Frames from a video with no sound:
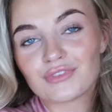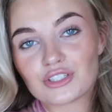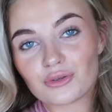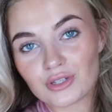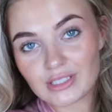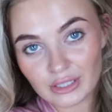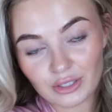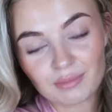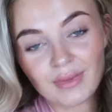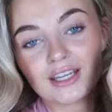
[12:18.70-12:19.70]
Victoria's
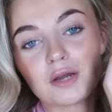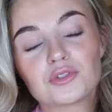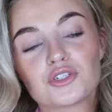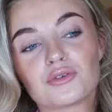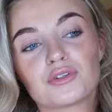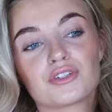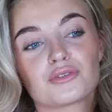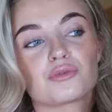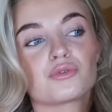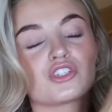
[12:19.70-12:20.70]
Secret makeup
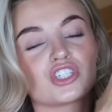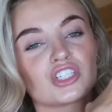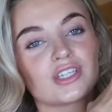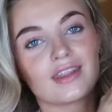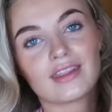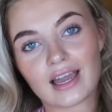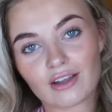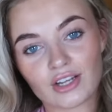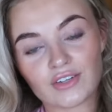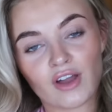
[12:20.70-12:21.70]
tutorials, just that
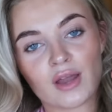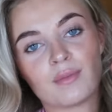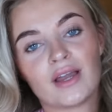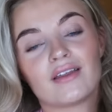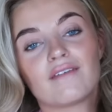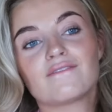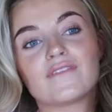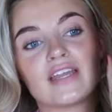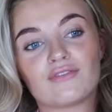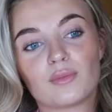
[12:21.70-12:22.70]
kind of vibe, my
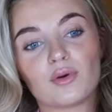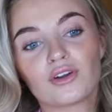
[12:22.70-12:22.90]
favorite